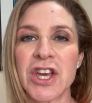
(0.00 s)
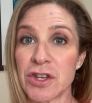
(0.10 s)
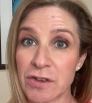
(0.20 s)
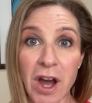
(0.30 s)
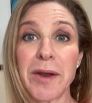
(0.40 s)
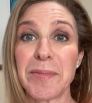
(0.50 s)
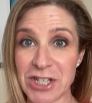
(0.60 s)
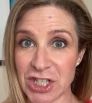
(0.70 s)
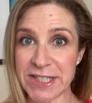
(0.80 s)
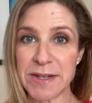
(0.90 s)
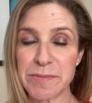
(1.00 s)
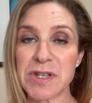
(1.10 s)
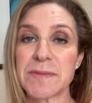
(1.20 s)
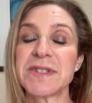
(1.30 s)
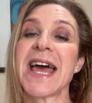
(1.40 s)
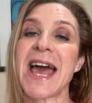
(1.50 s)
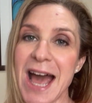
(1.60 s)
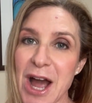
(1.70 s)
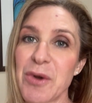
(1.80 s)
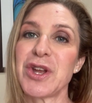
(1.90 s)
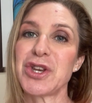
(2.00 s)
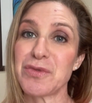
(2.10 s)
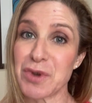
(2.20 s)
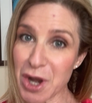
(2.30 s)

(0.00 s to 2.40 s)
you got a bunch of symptoms, how can you